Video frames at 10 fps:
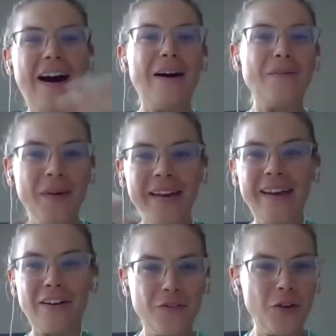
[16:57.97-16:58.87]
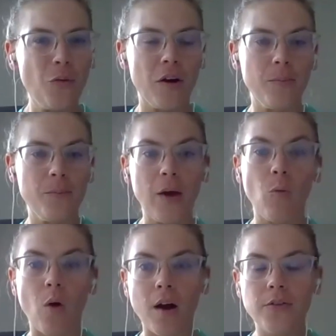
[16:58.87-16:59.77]
a big interview or a big
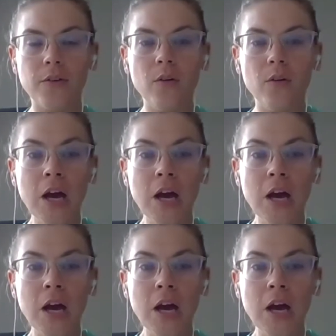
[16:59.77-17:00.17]
walkthrough